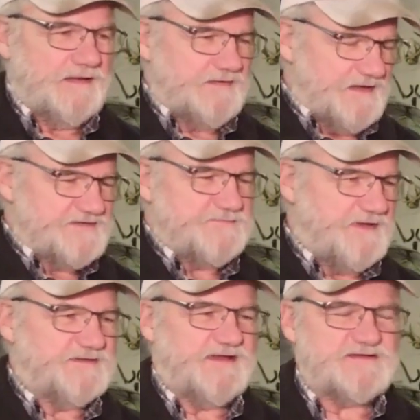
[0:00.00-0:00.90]
And yes,
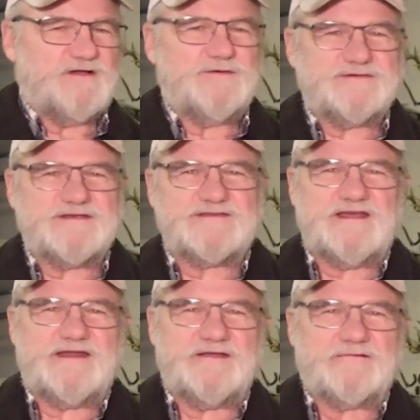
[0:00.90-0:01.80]
mail day is always
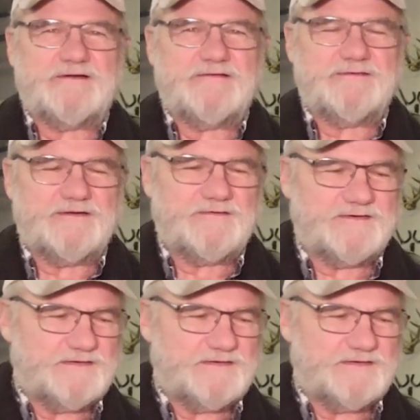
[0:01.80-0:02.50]
exciting around here, and